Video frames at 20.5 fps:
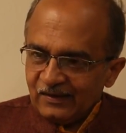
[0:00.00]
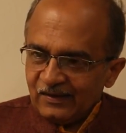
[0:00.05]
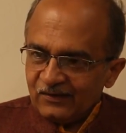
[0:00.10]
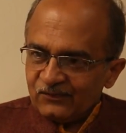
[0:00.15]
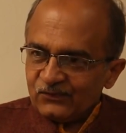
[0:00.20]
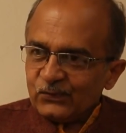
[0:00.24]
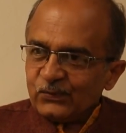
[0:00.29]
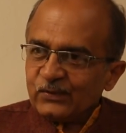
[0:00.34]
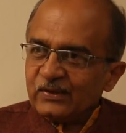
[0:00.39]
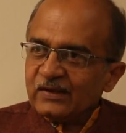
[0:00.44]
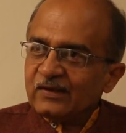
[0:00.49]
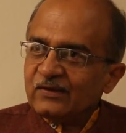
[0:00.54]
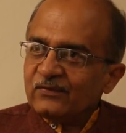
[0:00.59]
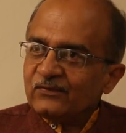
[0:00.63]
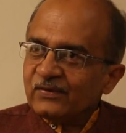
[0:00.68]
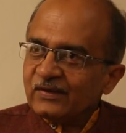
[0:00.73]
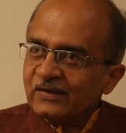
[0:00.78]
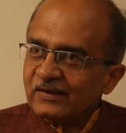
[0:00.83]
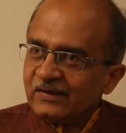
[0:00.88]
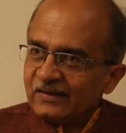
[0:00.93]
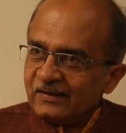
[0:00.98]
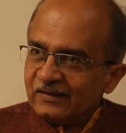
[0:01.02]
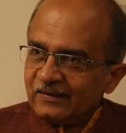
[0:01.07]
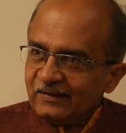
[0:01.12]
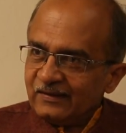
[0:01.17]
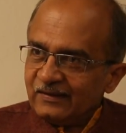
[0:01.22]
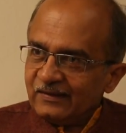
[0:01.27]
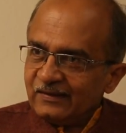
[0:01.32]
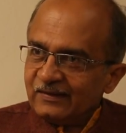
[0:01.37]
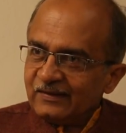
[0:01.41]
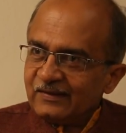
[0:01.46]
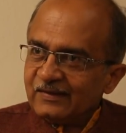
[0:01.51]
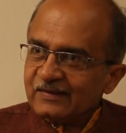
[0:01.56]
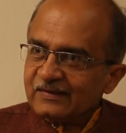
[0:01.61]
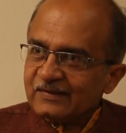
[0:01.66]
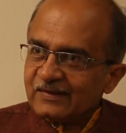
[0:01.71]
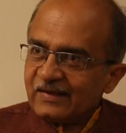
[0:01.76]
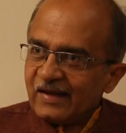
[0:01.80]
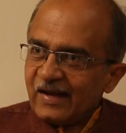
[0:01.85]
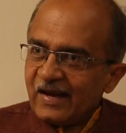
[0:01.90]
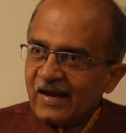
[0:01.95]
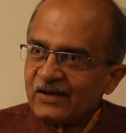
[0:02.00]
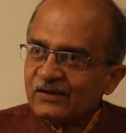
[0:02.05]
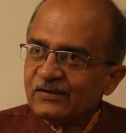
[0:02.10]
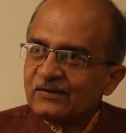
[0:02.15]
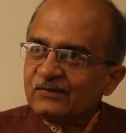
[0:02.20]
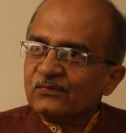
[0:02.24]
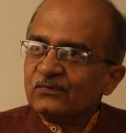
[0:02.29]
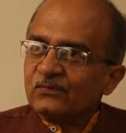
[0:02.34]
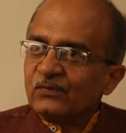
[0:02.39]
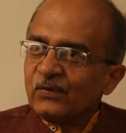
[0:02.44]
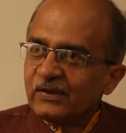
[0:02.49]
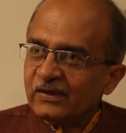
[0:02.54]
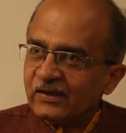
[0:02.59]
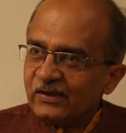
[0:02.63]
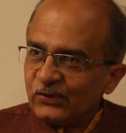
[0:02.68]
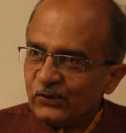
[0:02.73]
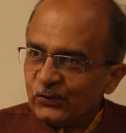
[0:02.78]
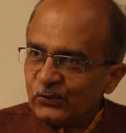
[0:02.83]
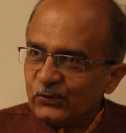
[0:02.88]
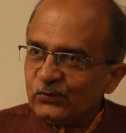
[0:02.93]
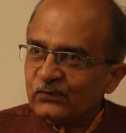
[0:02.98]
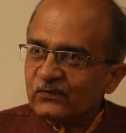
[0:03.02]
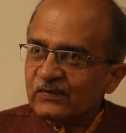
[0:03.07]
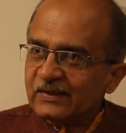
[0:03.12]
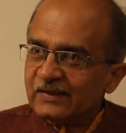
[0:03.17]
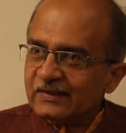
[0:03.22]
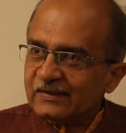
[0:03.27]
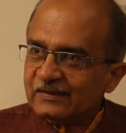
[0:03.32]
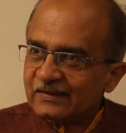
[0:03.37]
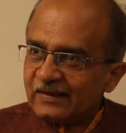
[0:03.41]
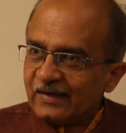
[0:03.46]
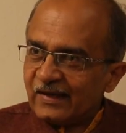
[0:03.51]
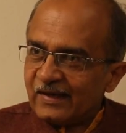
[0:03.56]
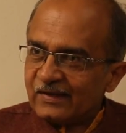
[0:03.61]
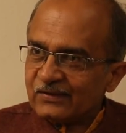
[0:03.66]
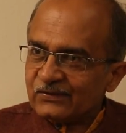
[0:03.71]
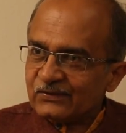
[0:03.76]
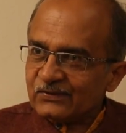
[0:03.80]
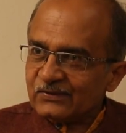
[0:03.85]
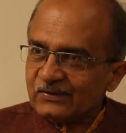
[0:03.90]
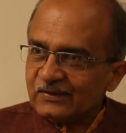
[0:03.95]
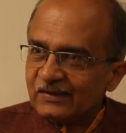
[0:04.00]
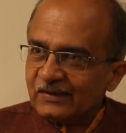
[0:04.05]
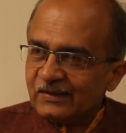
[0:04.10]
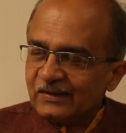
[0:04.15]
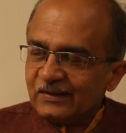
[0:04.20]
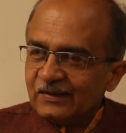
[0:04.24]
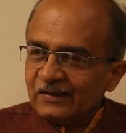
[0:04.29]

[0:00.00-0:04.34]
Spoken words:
Have you delivered this cash? What did you do with this cash?